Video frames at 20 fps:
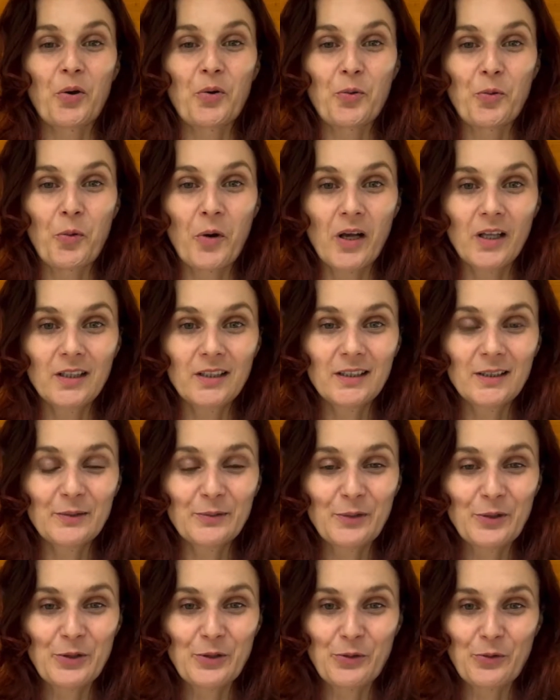Welcome
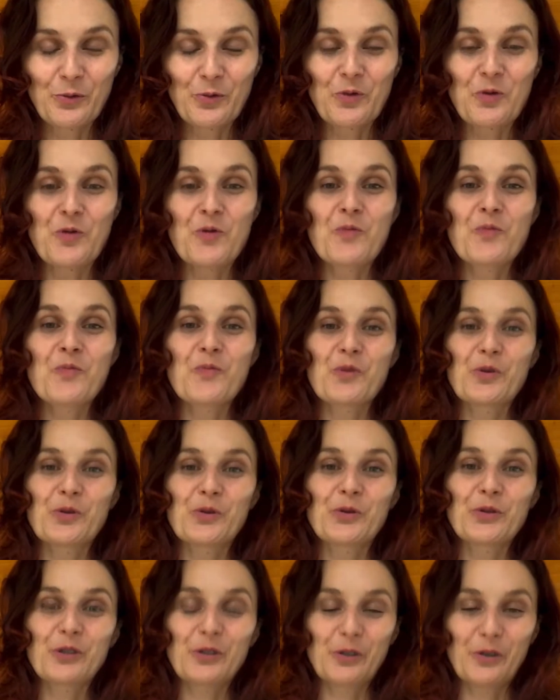to Womb
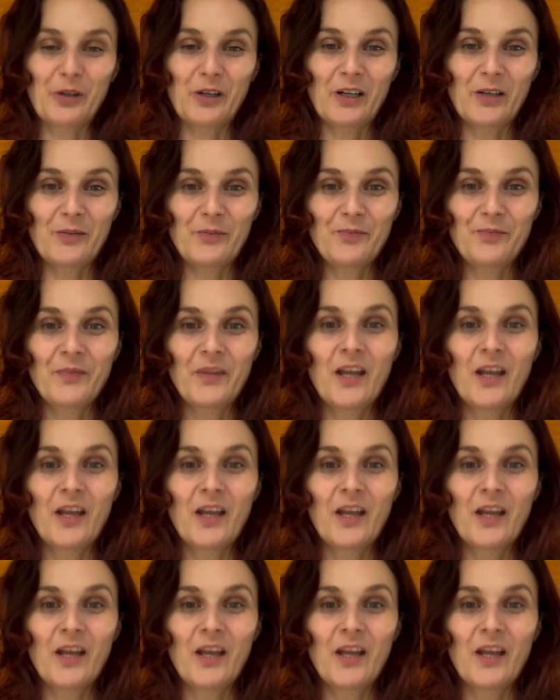Moon Yoga,